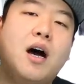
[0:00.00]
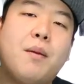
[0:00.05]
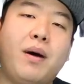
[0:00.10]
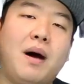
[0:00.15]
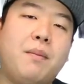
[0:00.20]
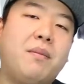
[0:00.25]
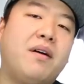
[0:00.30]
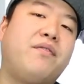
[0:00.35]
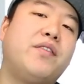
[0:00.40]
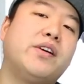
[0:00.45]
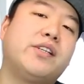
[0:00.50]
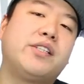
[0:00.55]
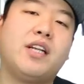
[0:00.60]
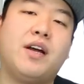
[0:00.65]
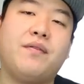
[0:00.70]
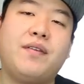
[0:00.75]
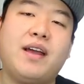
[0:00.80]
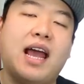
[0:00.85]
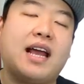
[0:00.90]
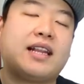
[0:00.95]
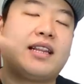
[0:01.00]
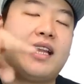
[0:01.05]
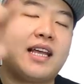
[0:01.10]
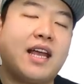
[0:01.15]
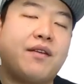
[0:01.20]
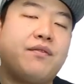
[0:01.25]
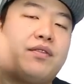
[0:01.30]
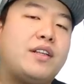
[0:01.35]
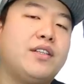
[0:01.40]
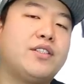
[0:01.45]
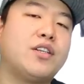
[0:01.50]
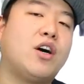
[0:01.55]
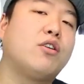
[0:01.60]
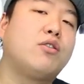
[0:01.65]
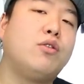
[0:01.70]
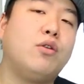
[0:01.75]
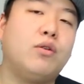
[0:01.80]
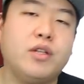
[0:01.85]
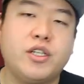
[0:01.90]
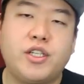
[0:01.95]
about my first love and act like everything's
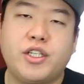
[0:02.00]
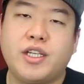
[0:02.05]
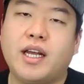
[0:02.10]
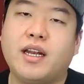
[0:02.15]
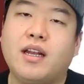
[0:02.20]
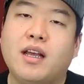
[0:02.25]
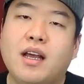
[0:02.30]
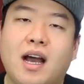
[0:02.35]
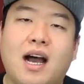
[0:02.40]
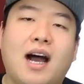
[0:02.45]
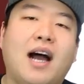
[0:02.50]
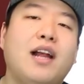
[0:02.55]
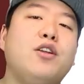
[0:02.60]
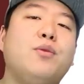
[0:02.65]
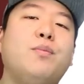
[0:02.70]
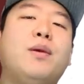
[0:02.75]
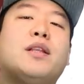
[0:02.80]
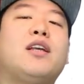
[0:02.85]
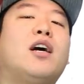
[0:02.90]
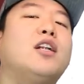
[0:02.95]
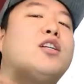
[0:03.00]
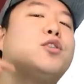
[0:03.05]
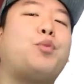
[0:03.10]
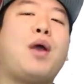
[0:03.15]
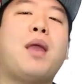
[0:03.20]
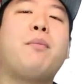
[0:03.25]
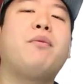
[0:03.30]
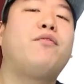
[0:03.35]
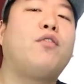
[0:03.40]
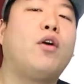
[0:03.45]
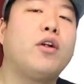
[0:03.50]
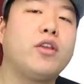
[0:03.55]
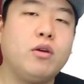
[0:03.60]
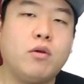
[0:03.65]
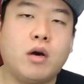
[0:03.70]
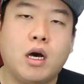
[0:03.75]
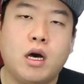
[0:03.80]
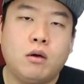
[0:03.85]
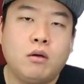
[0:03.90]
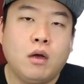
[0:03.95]
all cool and shit? I knew McDonald's way before
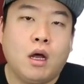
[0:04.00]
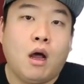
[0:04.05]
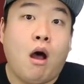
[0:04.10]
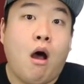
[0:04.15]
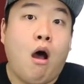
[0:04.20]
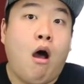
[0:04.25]
you, ho.